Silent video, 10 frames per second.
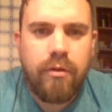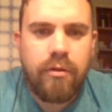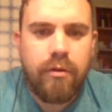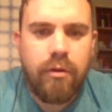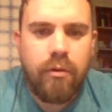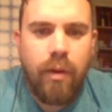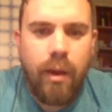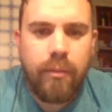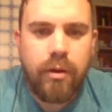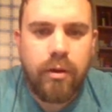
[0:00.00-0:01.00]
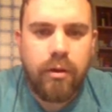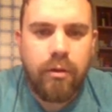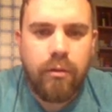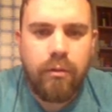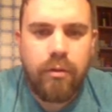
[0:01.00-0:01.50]
So I'm going to
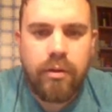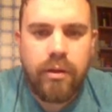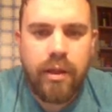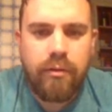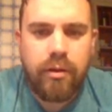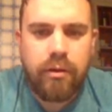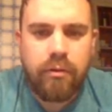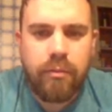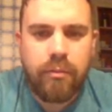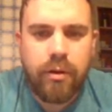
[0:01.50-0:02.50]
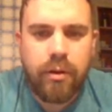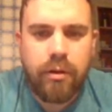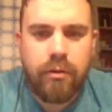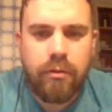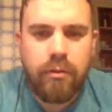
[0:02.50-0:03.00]
go down here. I'm going
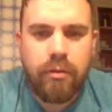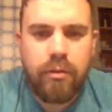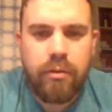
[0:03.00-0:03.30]
to go